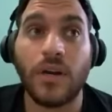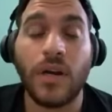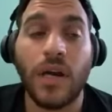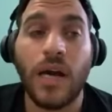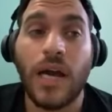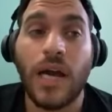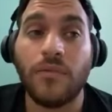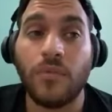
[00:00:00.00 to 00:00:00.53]
I
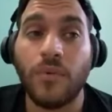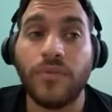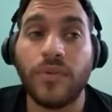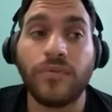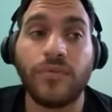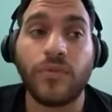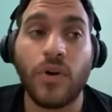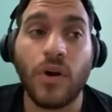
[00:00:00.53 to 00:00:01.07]
moved
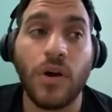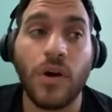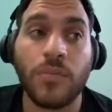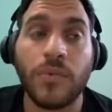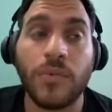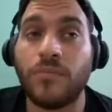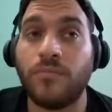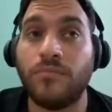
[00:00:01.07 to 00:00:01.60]
from
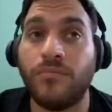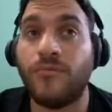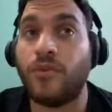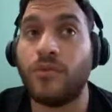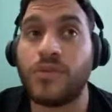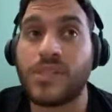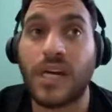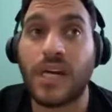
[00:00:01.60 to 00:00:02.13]
full
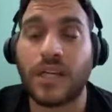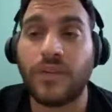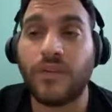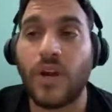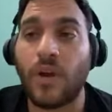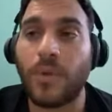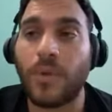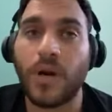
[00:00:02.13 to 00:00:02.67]
stack
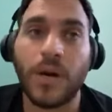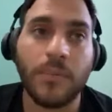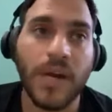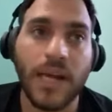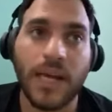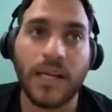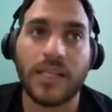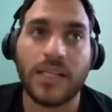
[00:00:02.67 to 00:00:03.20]
developer,
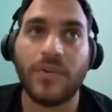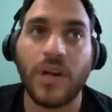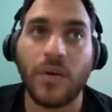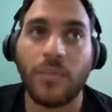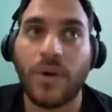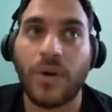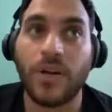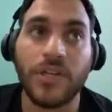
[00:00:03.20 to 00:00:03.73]
backend
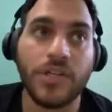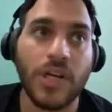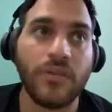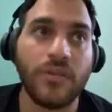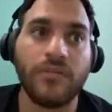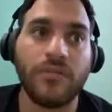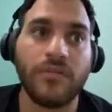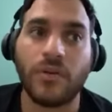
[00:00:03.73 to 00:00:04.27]
developer in Java
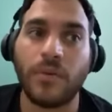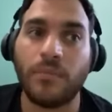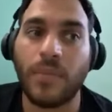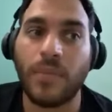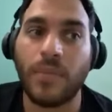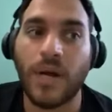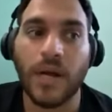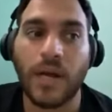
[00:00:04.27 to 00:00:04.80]
for a bank
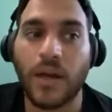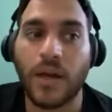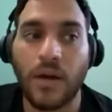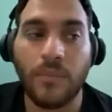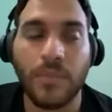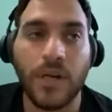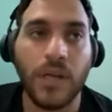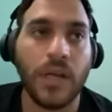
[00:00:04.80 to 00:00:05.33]
company.